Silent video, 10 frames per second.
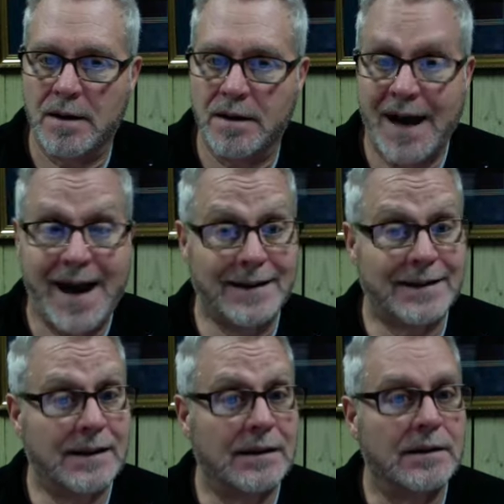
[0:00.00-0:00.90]

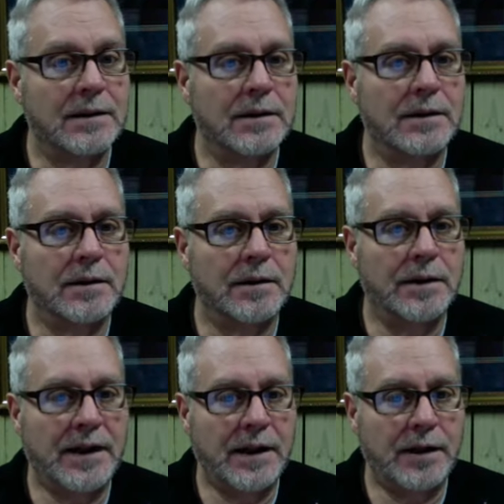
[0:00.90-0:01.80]
that
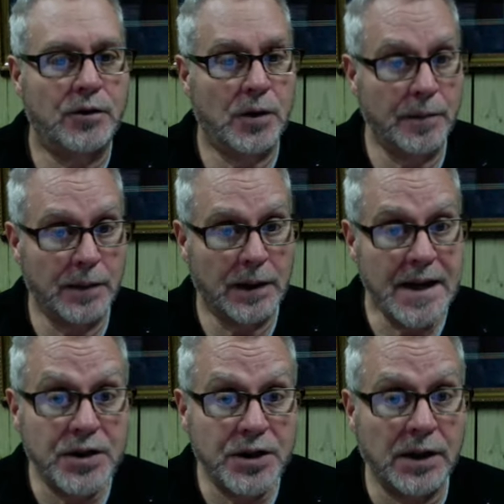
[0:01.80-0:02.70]
the
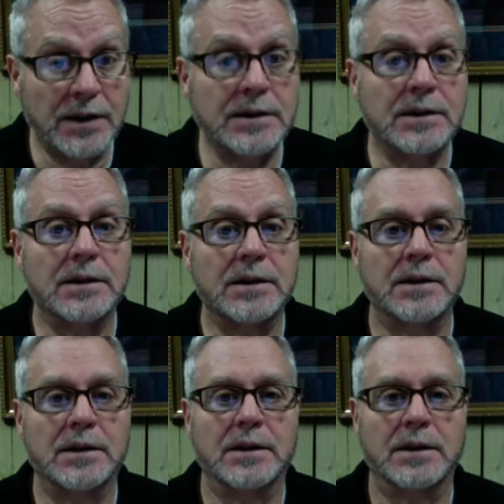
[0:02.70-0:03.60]
tribulation
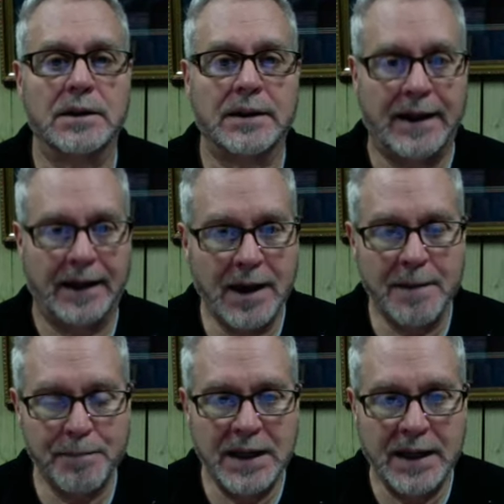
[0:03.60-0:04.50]

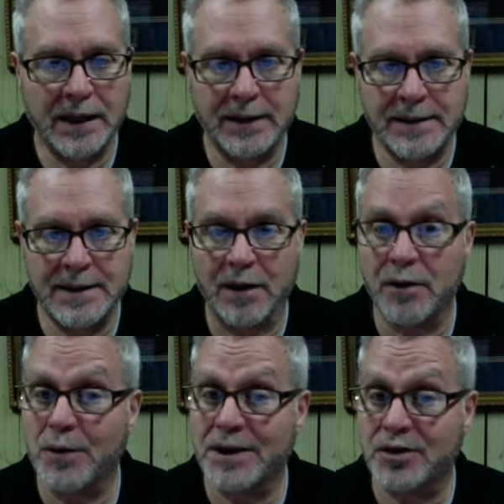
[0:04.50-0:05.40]
cannot begin until
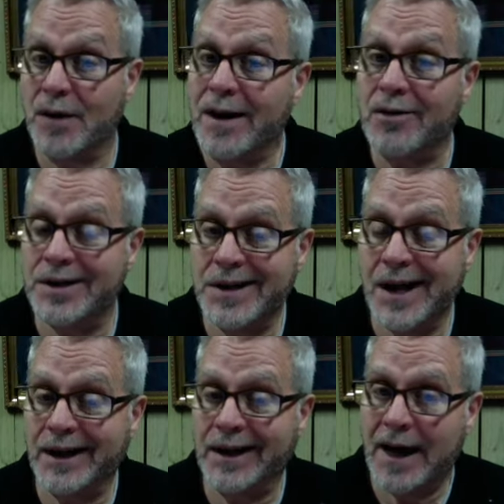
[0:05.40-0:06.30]
the restrainer is
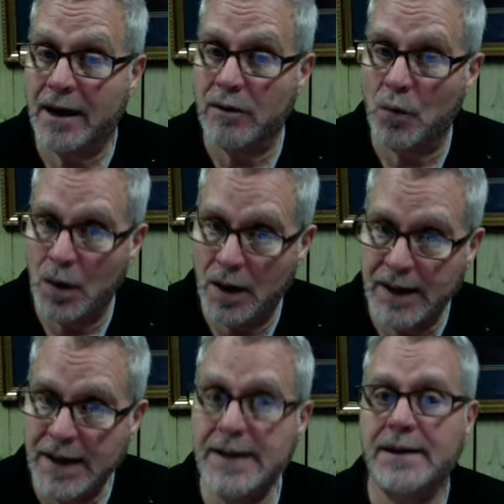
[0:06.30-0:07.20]
taken out of the
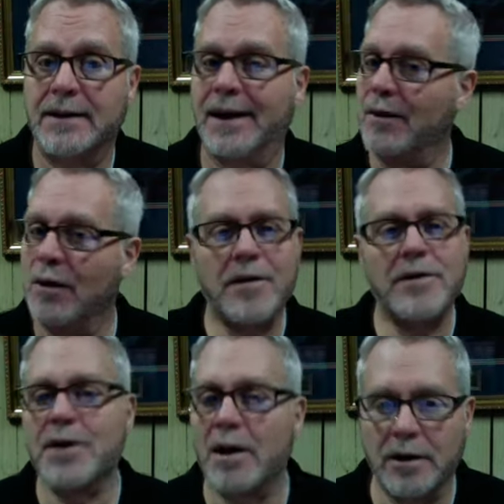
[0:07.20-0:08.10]
way, and I know
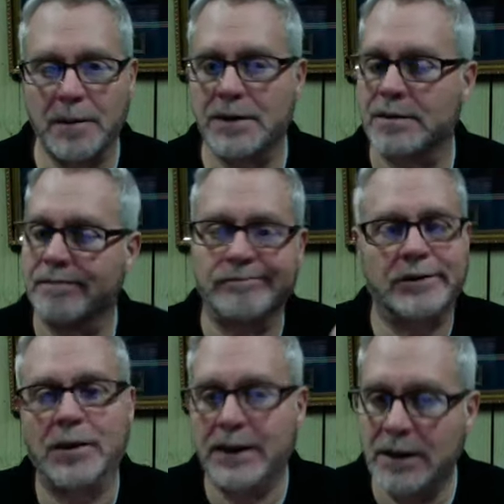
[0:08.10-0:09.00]
there's arguments,
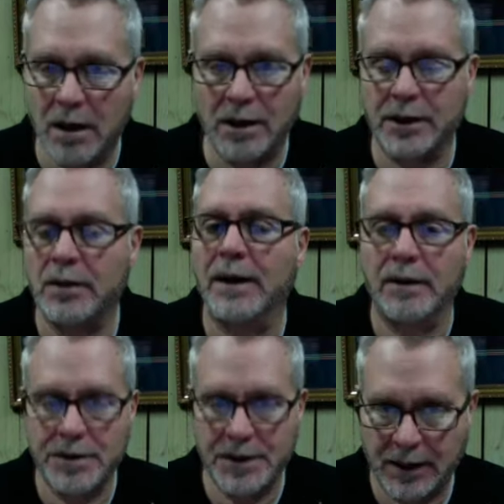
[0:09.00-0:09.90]
don't need to argue, I
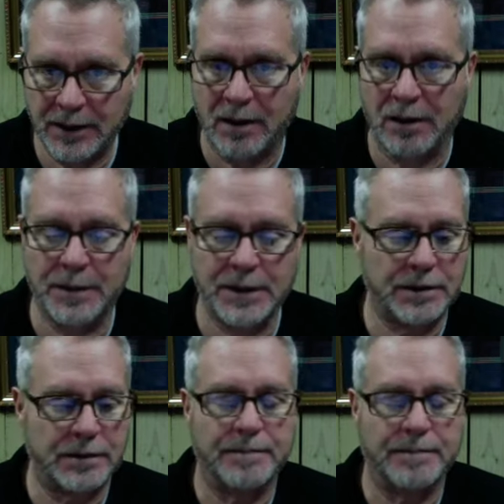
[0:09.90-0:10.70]
understand the arguments,